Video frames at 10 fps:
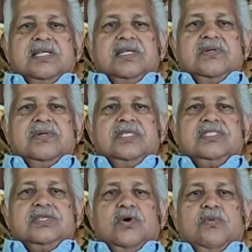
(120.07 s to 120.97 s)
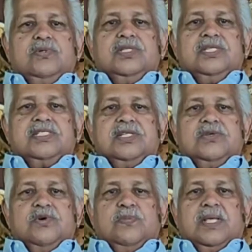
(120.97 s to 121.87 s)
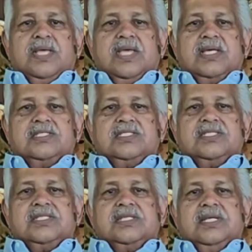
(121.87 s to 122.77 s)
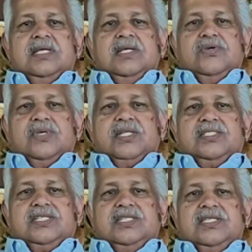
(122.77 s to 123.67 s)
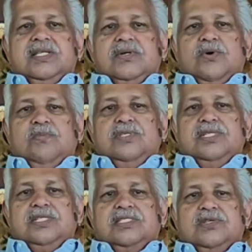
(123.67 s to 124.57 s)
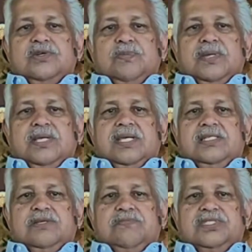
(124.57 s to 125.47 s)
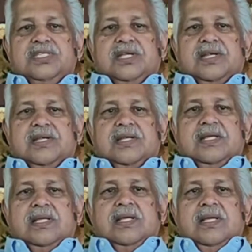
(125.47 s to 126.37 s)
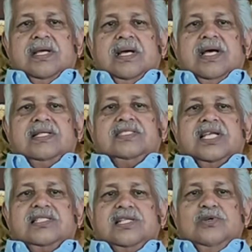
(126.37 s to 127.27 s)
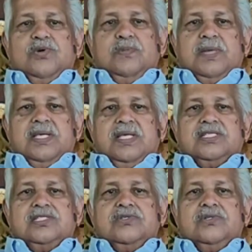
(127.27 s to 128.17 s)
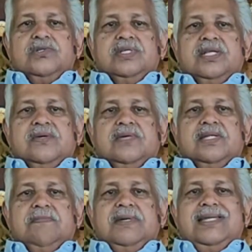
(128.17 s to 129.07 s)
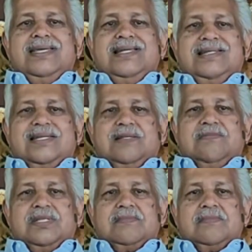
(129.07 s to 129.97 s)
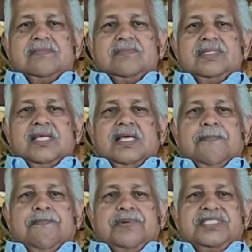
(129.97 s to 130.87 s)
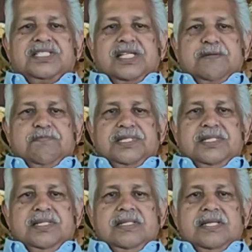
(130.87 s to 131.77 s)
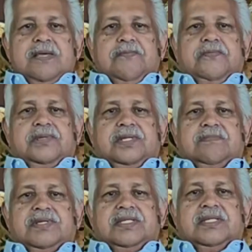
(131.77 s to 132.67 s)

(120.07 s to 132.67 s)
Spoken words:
known as homogeneous leukoplakias. You can see the homogeneous leukoplakia in the picture. And such leukoplakias do not require a medical treatment, a prescription type of treatment.